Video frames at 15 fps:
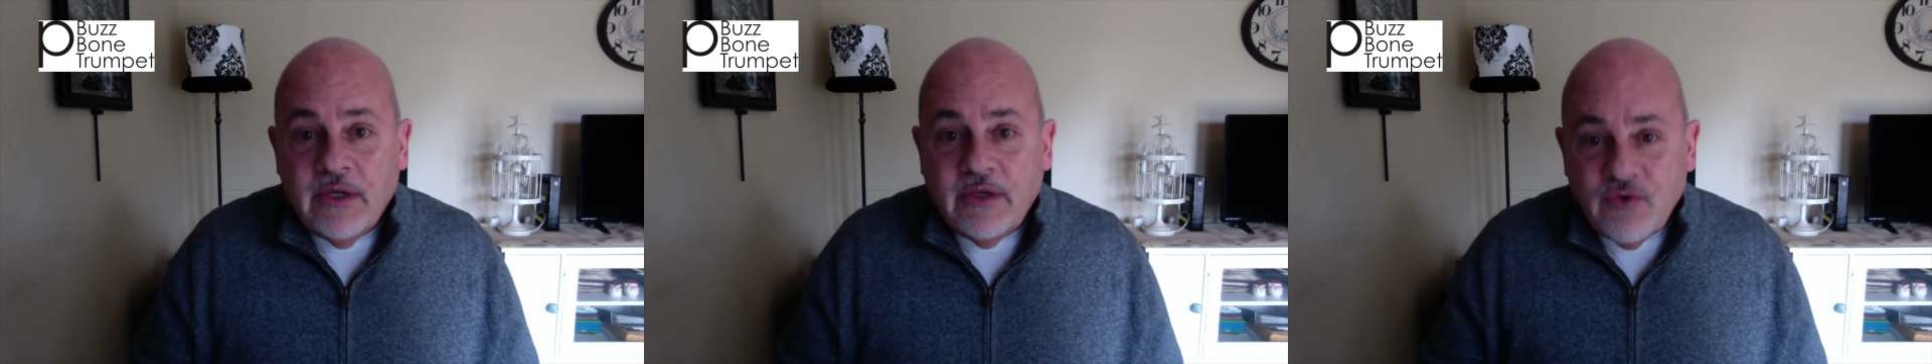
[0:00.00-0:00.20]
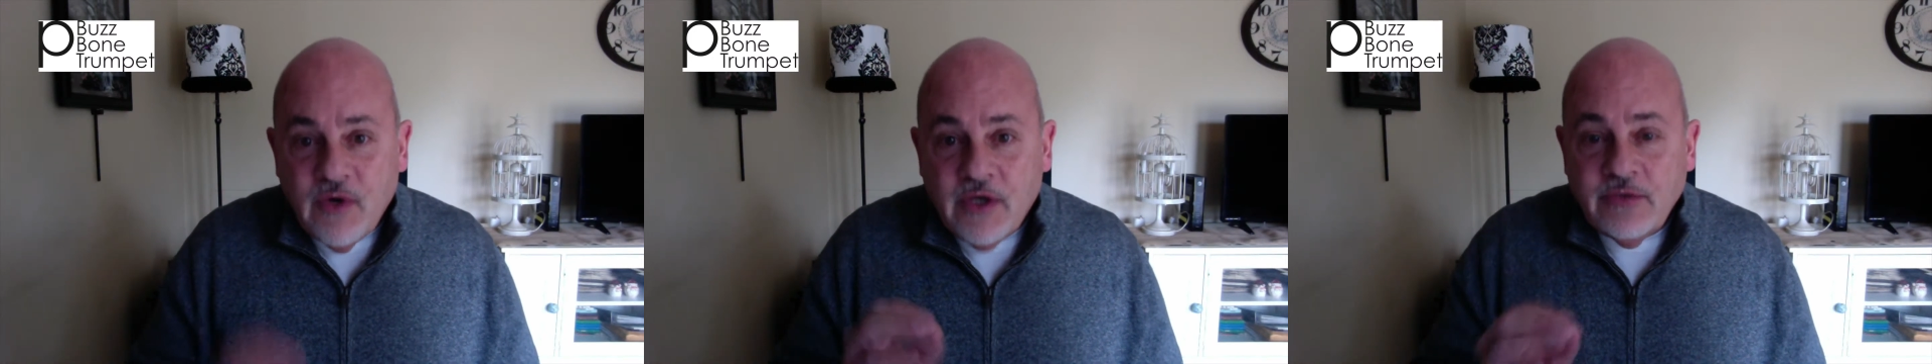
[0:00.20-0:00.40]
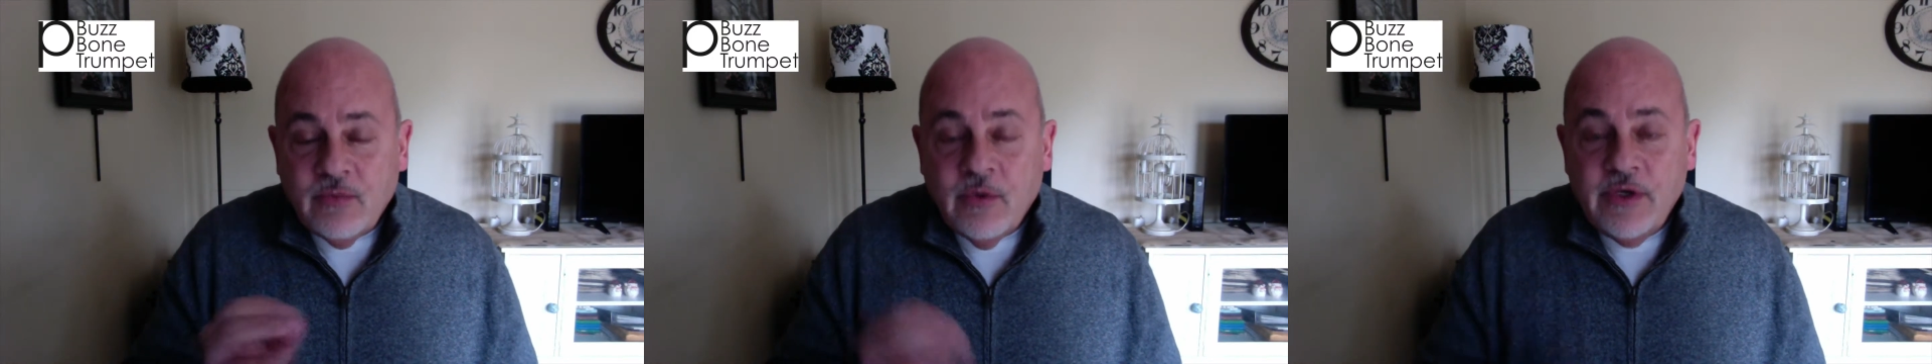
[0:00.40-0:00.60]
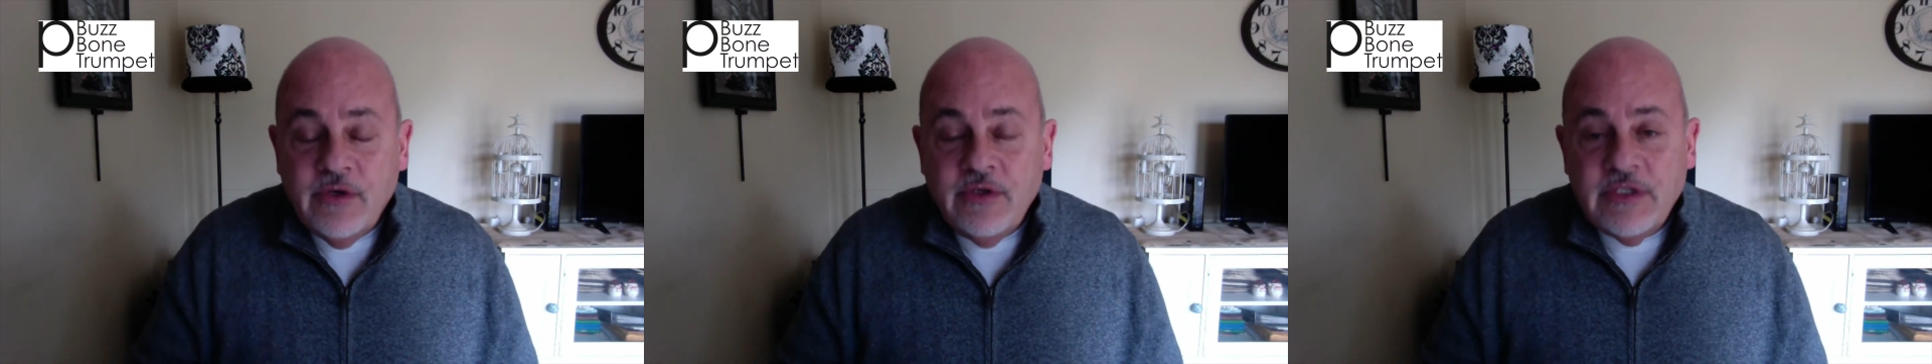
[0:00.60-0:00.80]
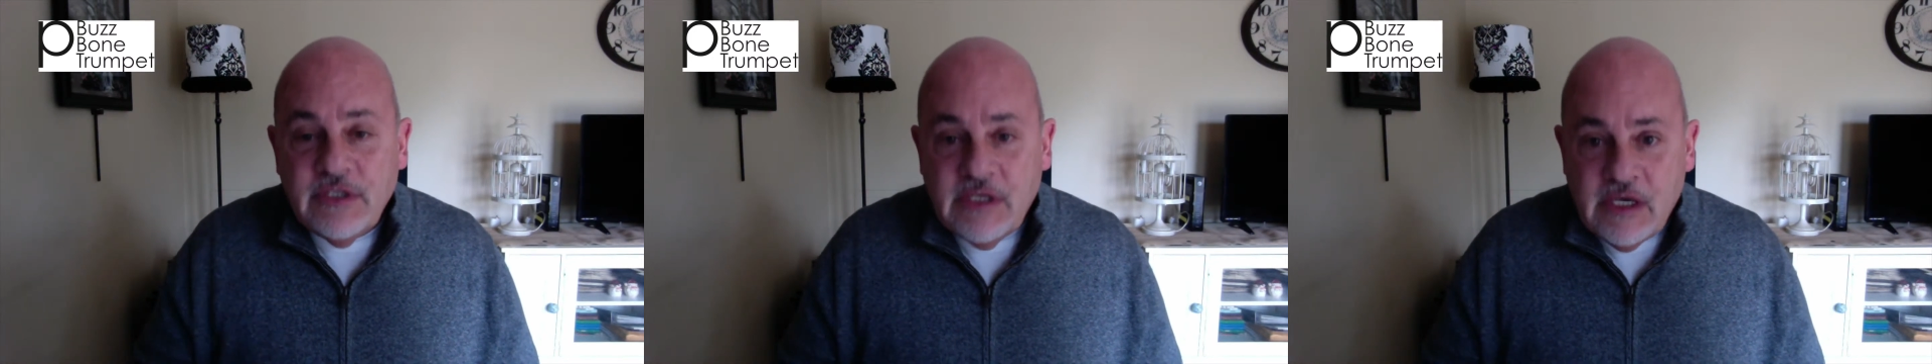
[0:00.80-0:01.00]
Trust what you
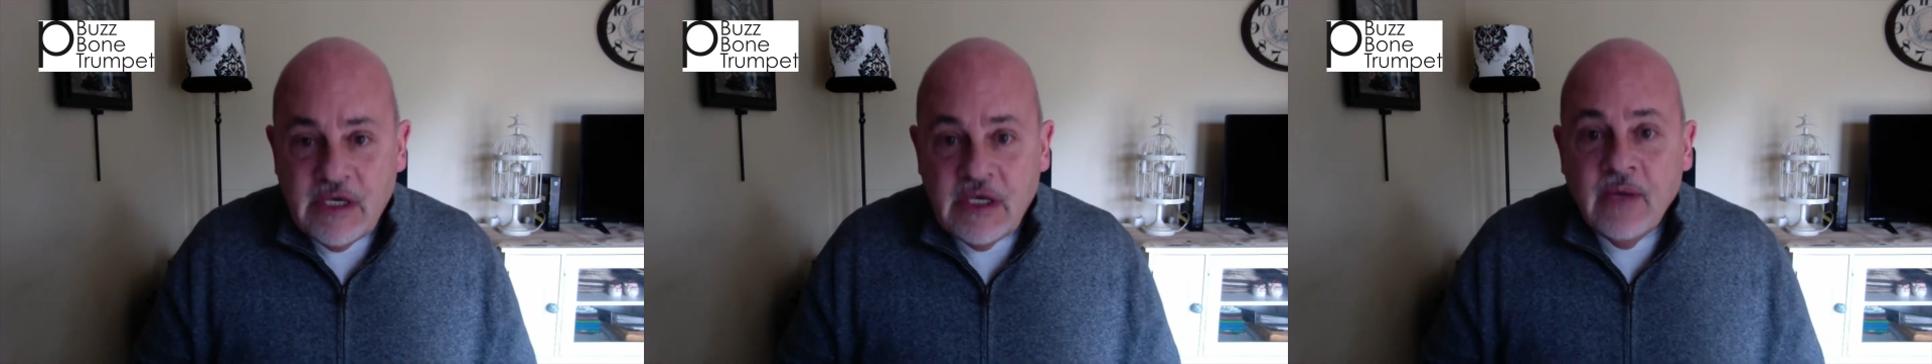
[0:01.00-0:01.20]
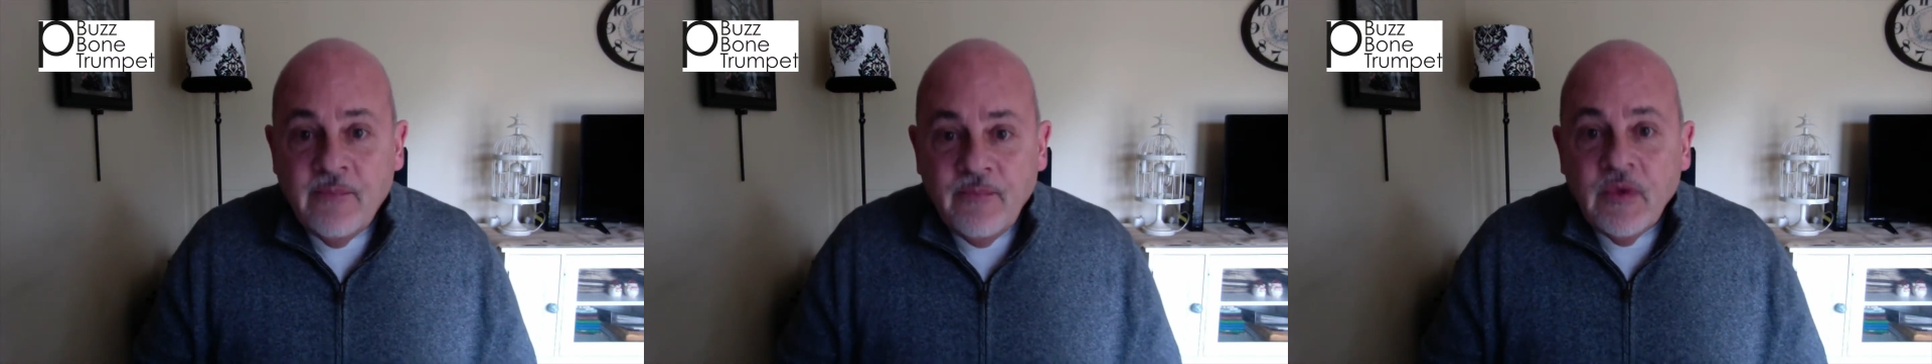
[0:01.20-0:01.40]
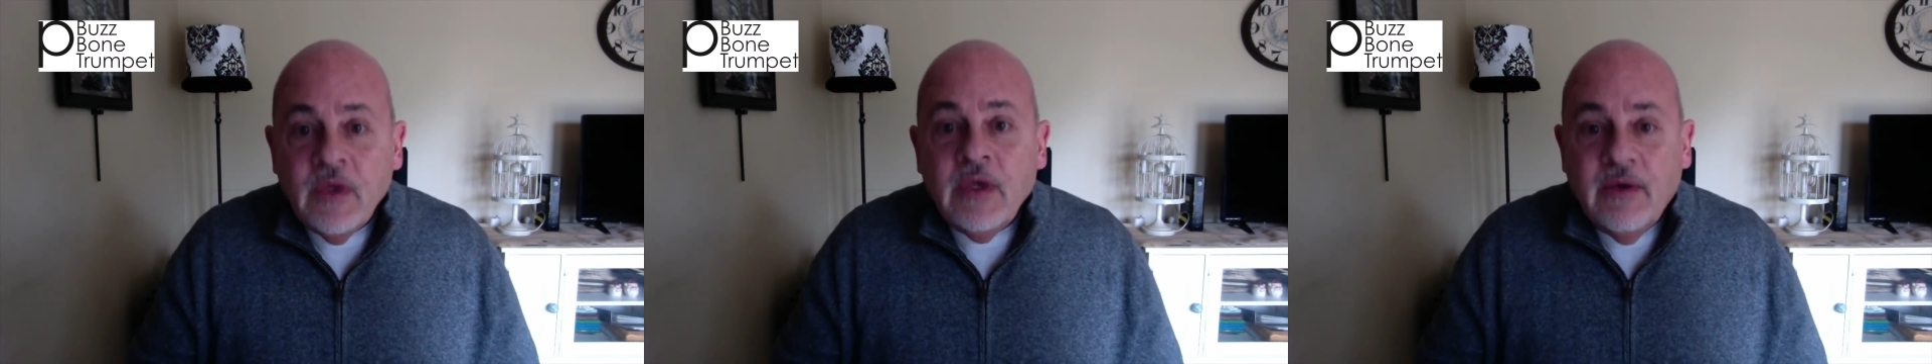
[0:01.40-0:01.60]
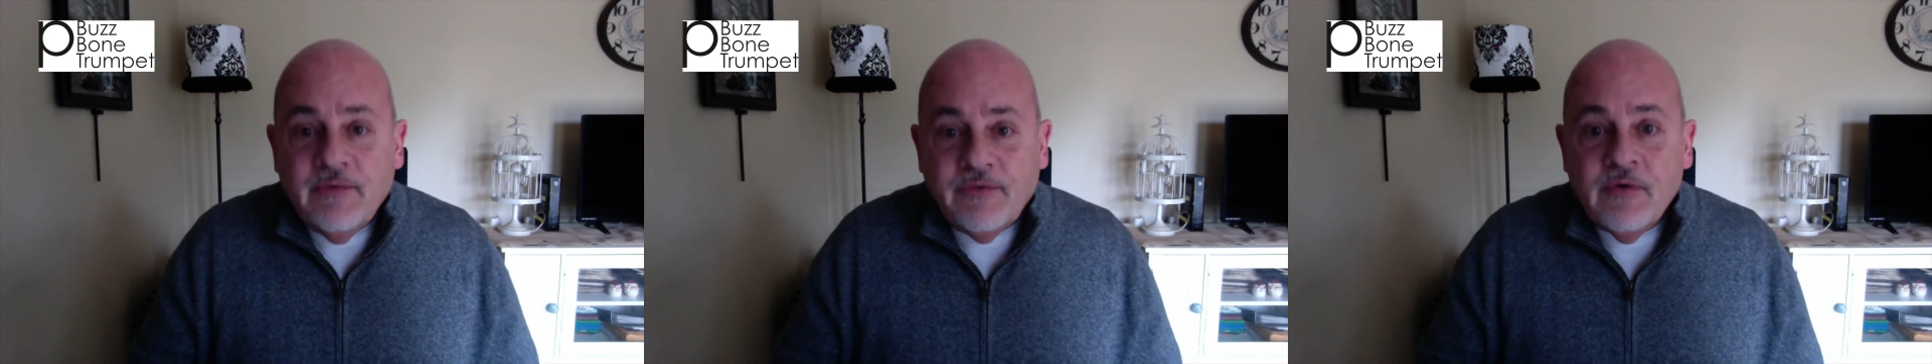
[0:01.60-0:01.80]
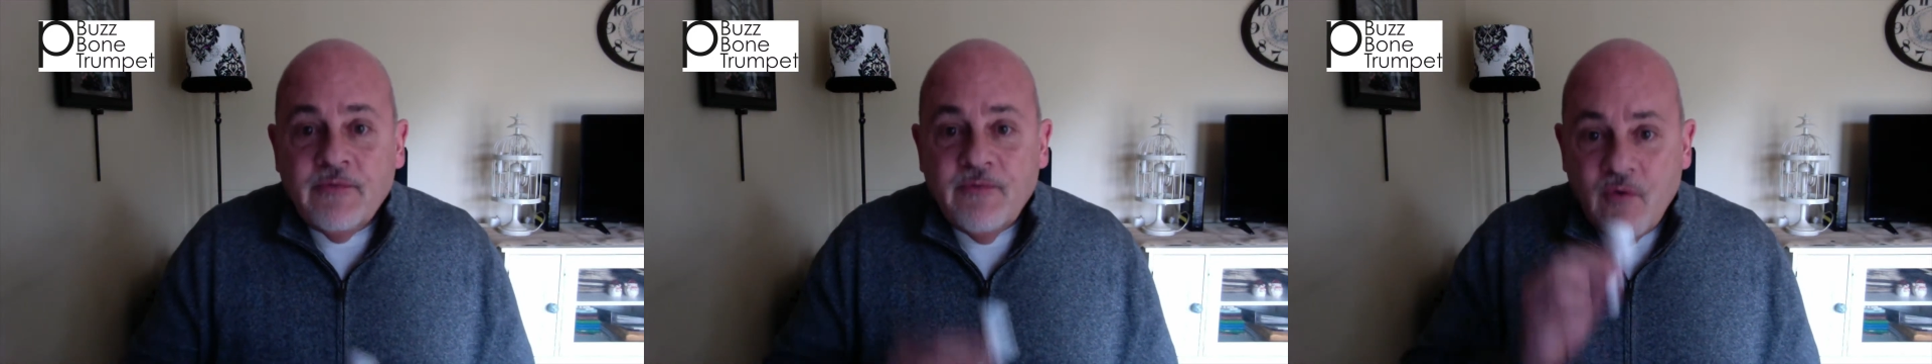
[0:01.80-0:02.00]
see if
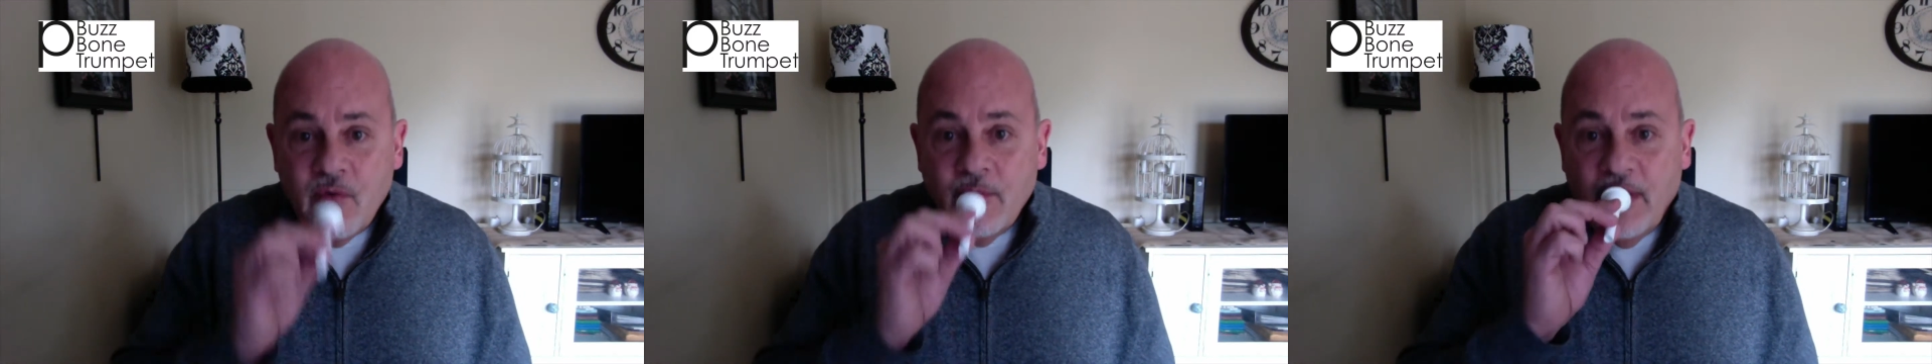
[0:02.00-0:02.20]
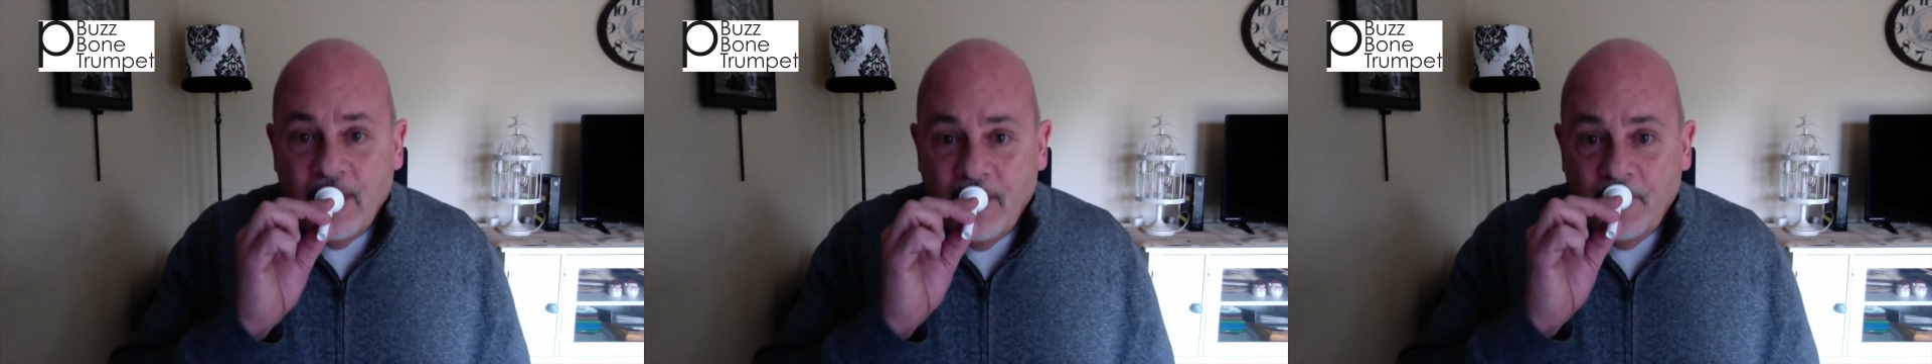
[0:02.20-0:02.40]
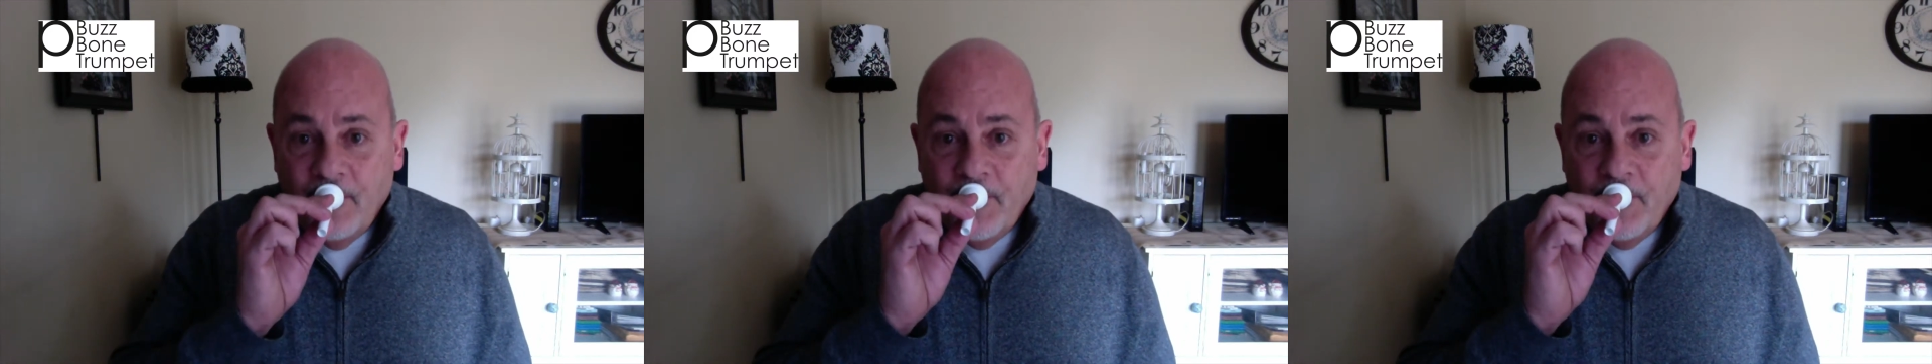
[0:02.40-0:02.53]
they're forming it.